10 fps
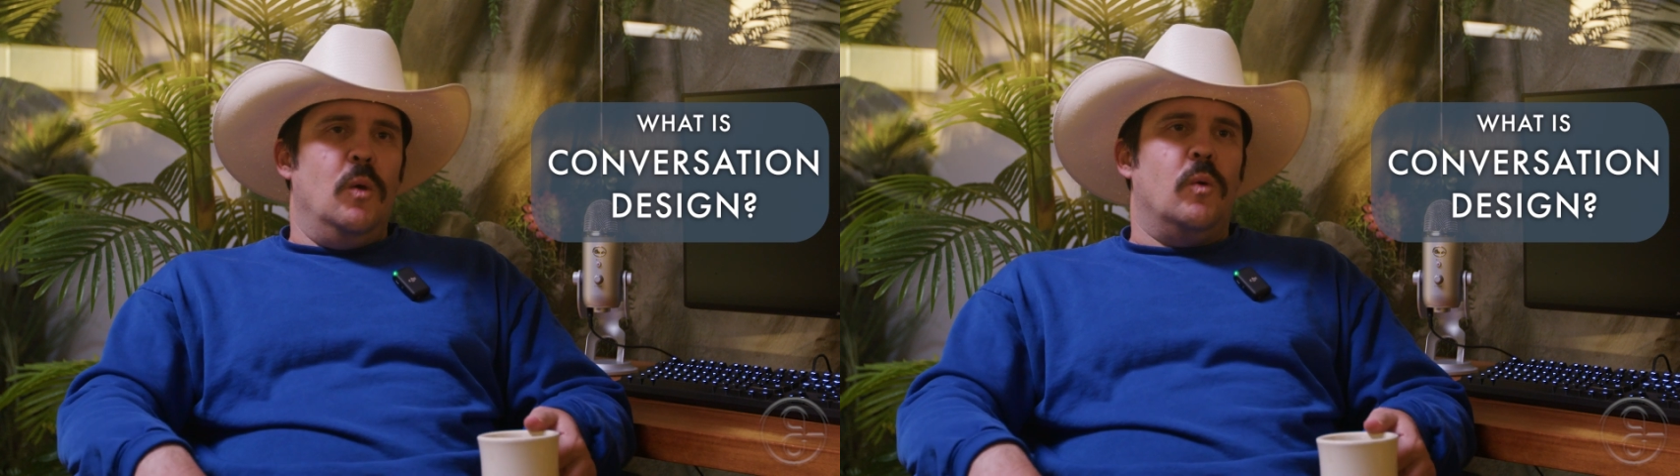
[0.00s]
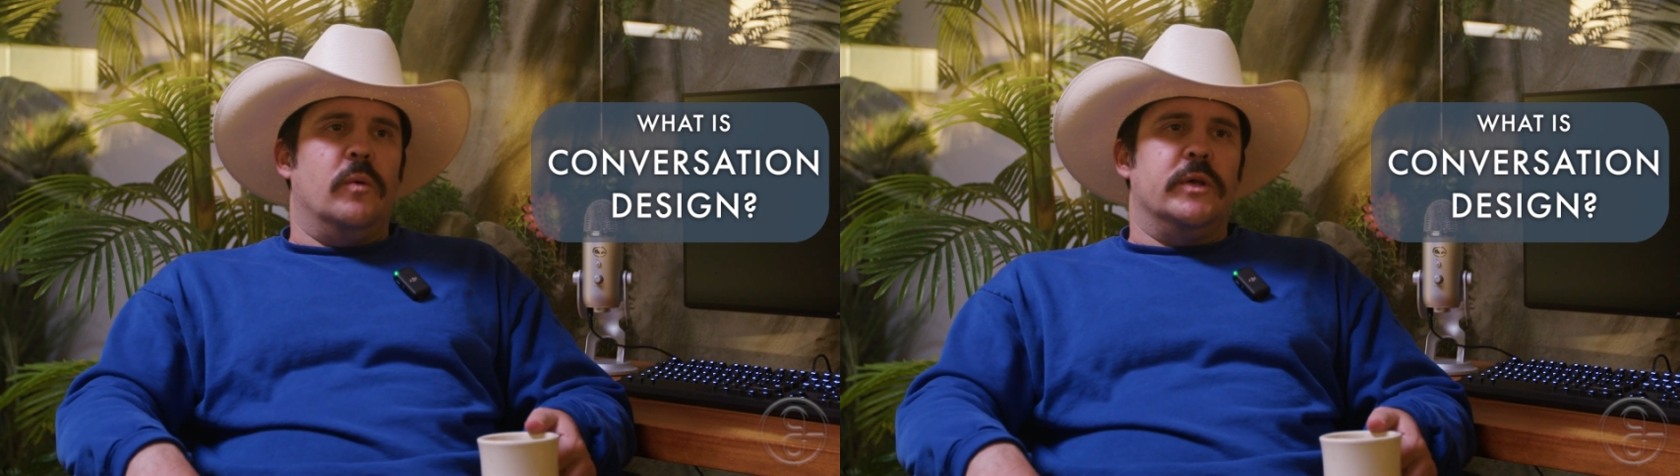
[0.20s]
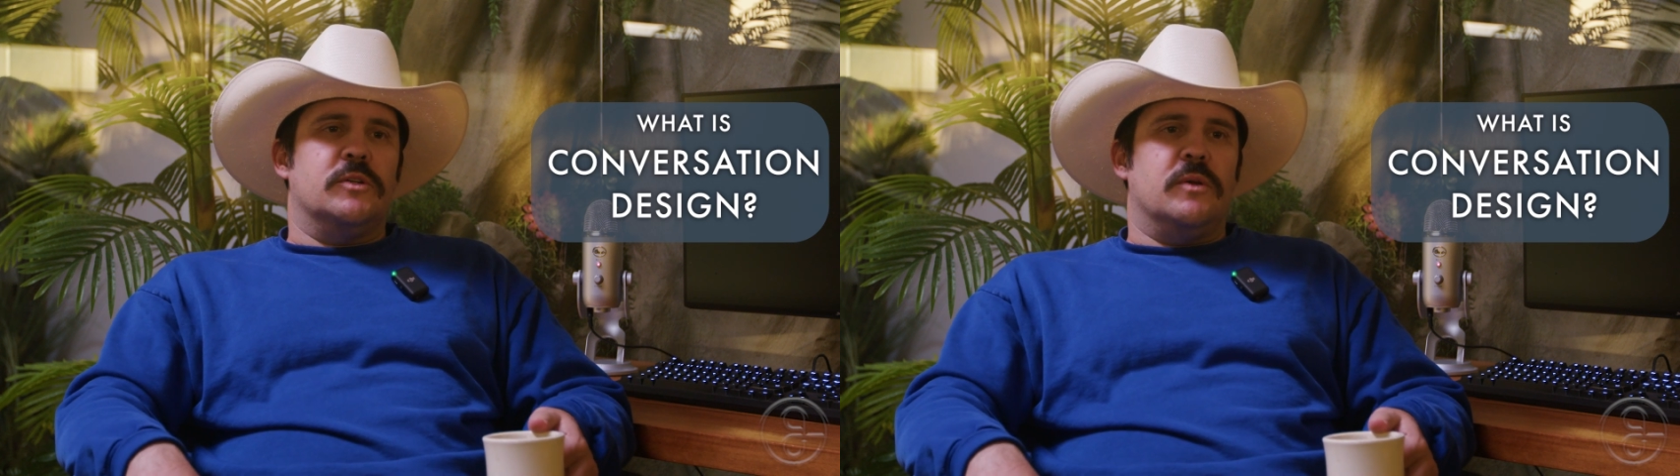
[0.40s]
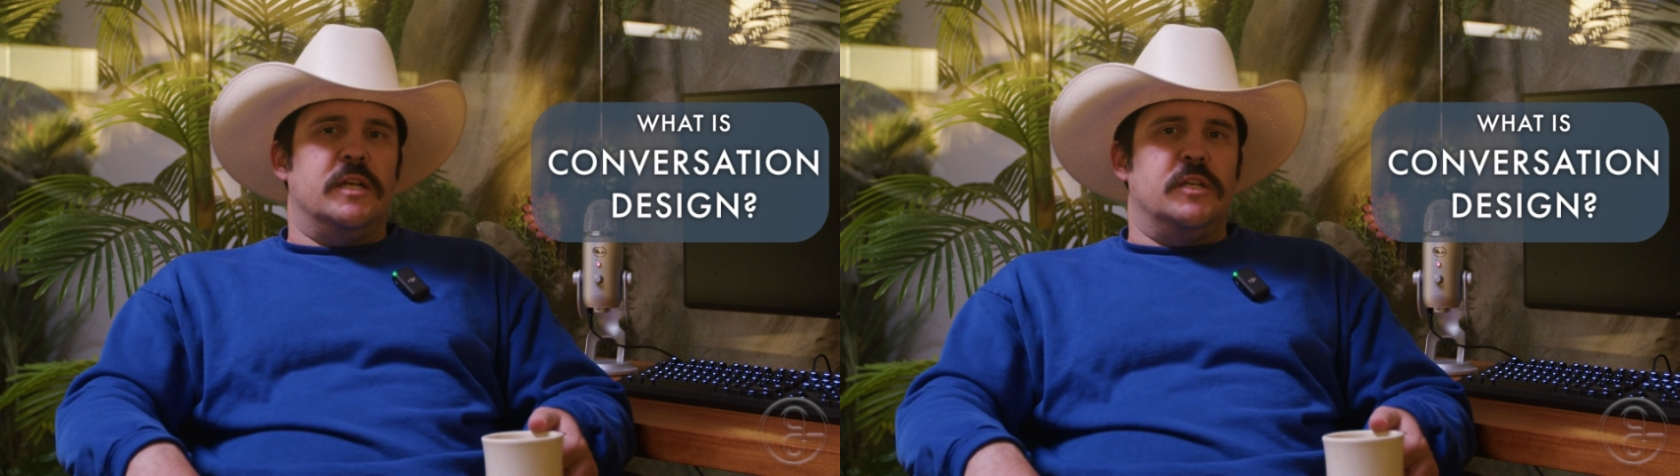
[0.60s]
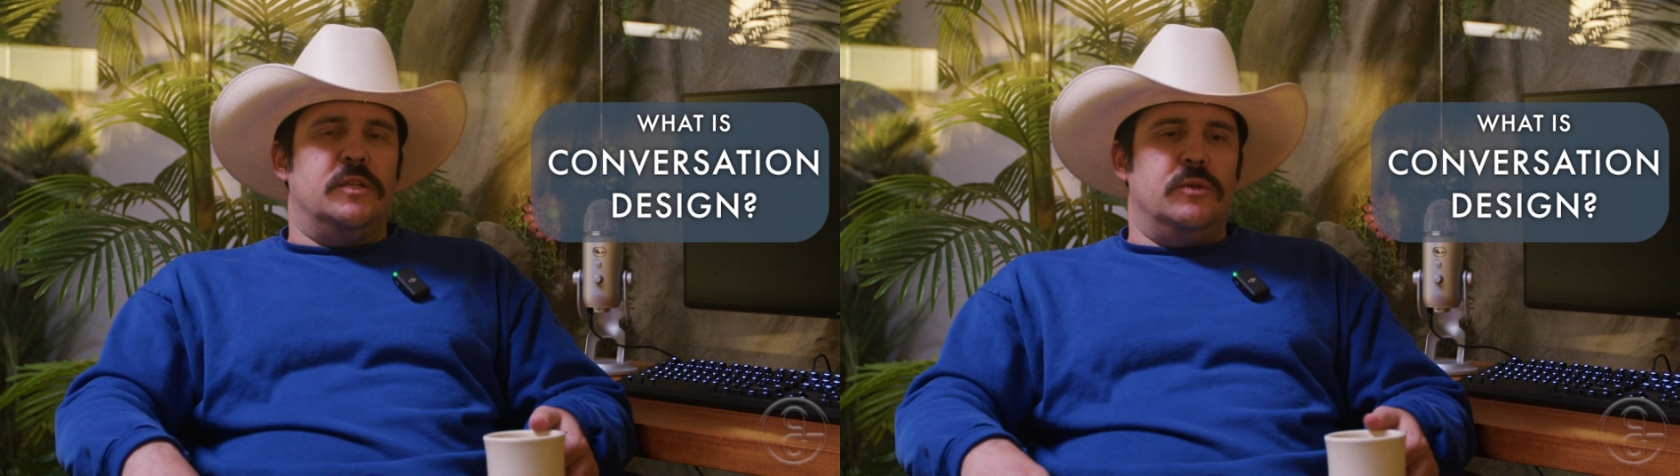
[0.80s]
what we are
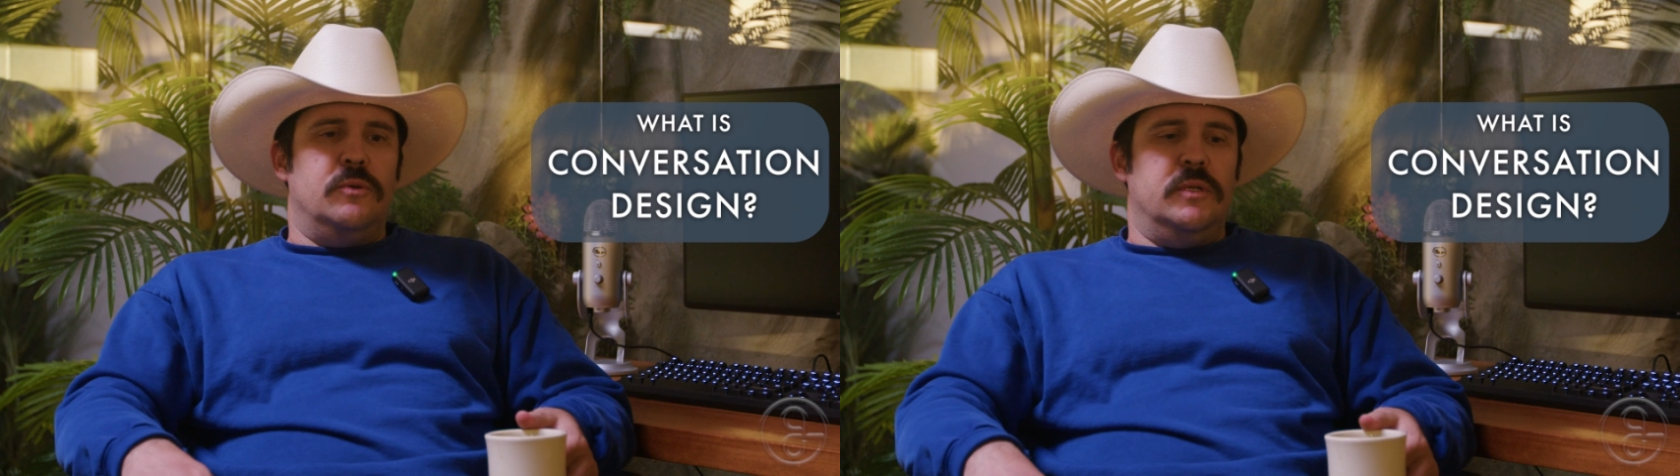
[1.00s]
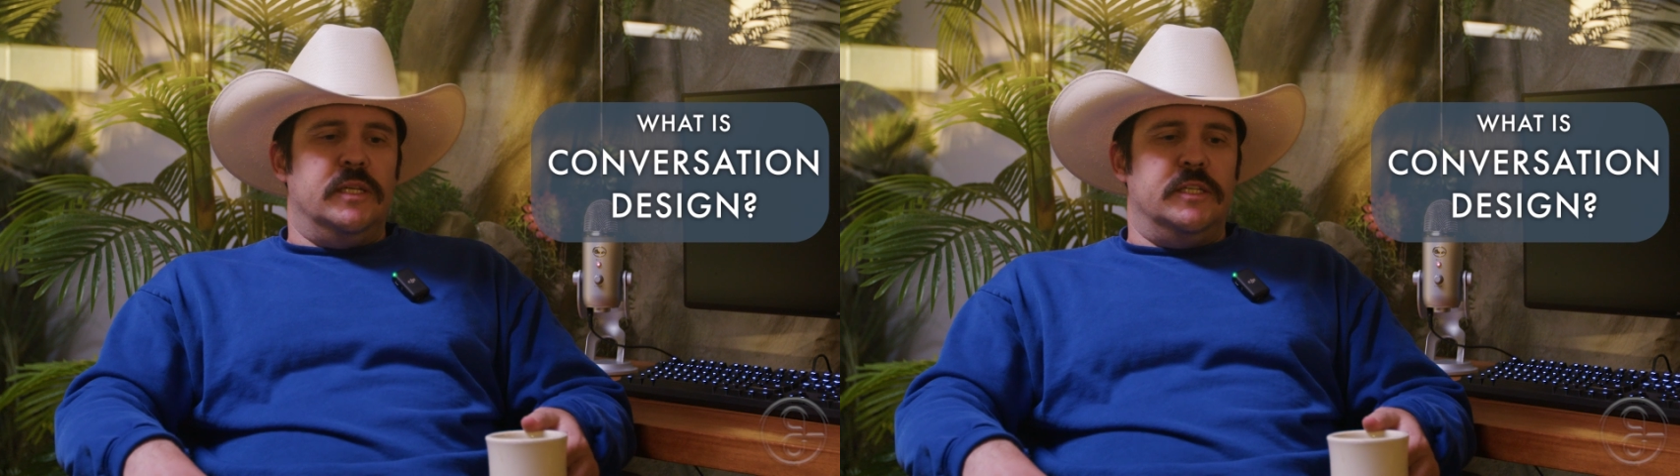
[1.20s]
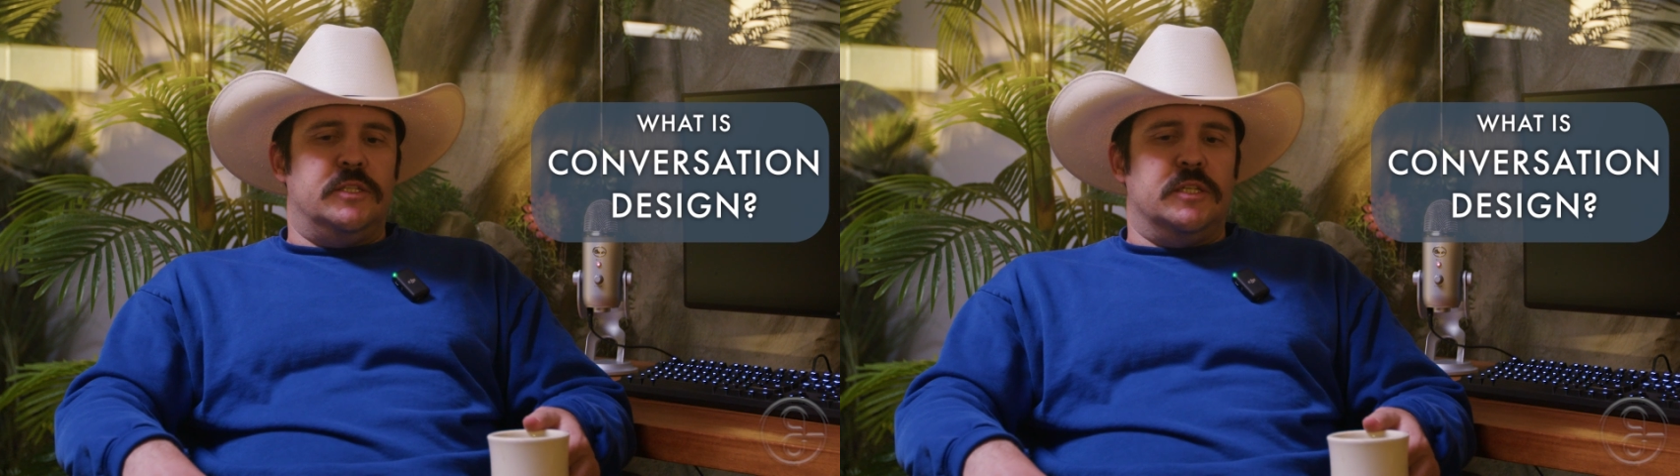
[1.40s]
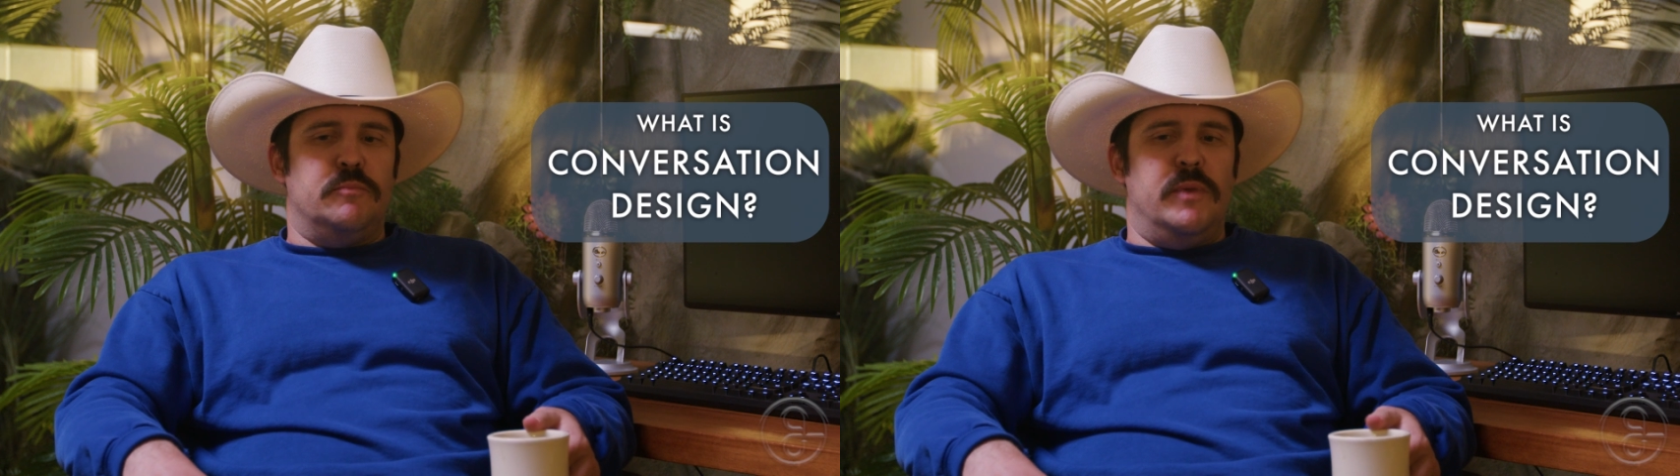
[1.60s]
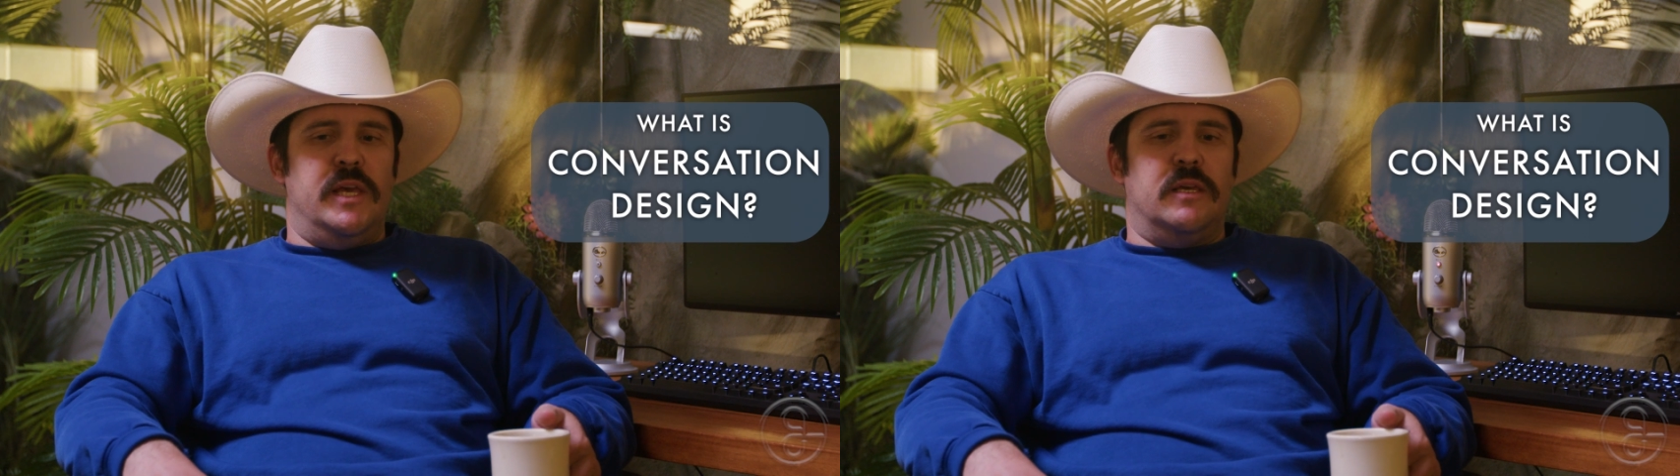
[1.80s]
trying to do is
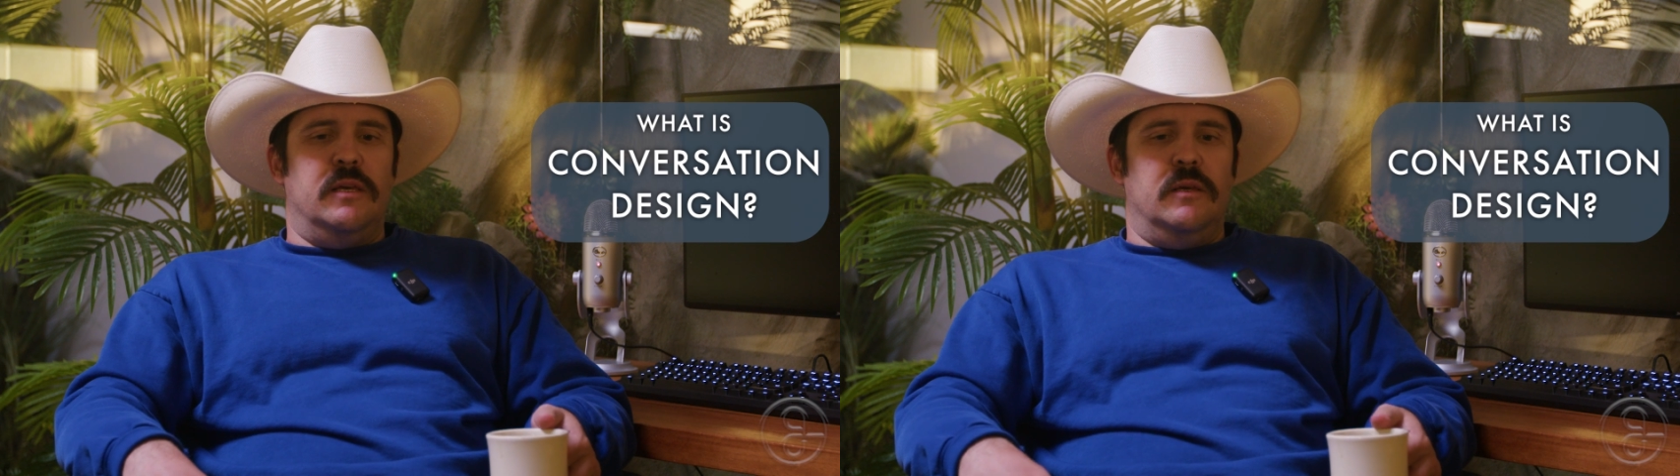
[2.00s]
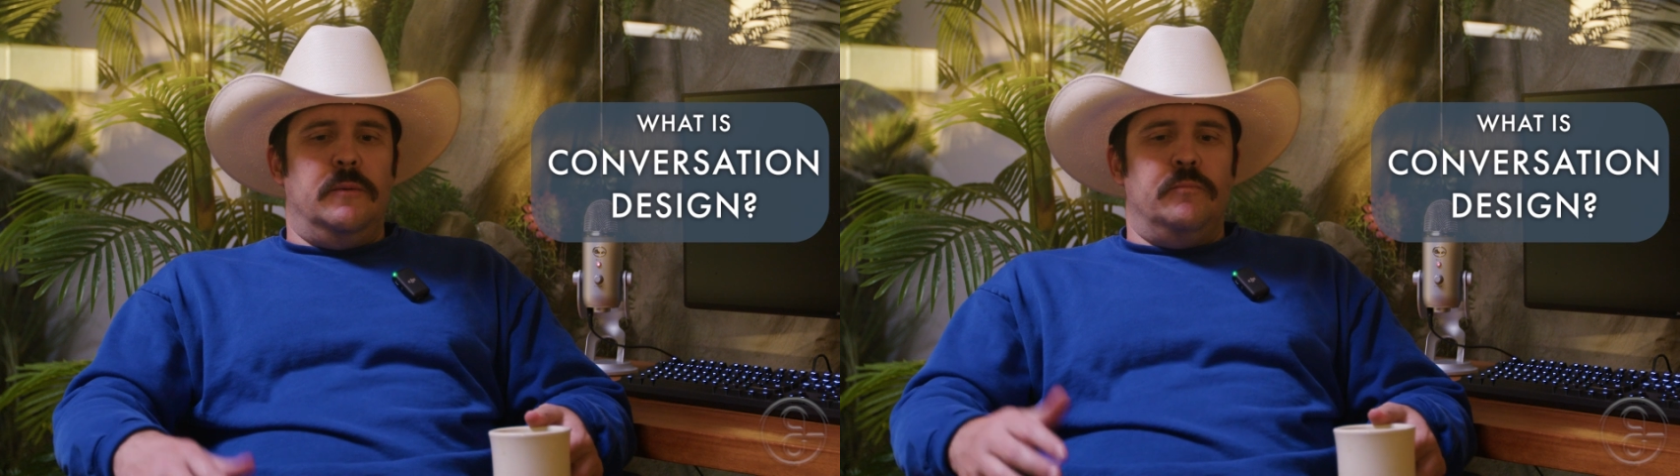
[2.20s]
just make